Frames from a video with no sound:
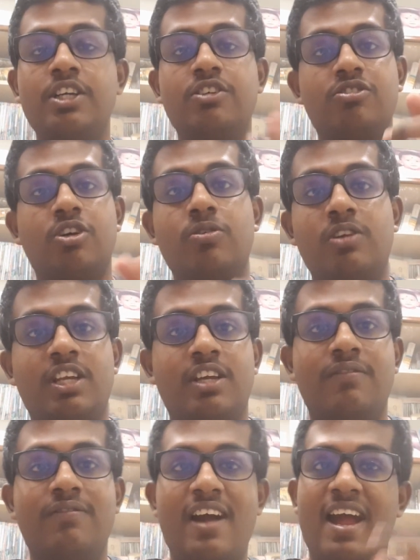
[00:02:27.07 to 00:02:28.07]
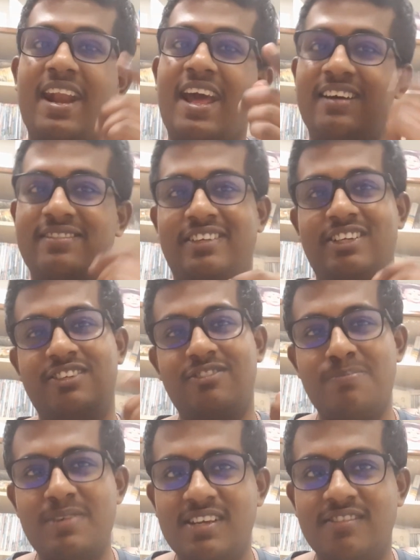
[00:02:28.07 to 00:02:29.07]
so you'll give an excellent
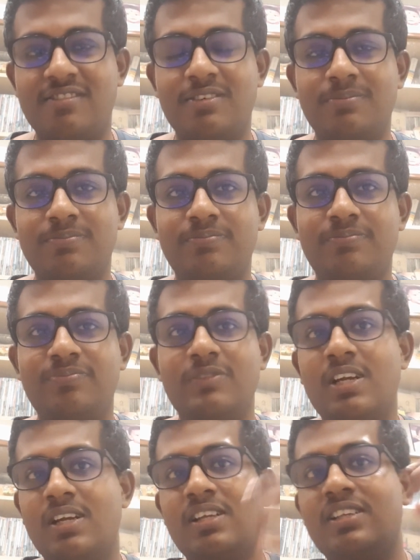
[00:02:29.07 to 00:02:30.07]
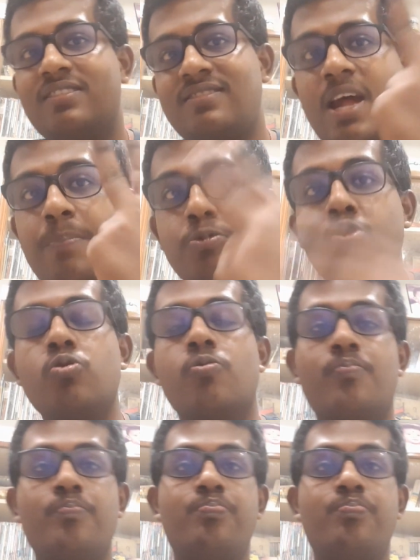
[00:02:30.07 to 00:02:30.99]
speech. Step 2,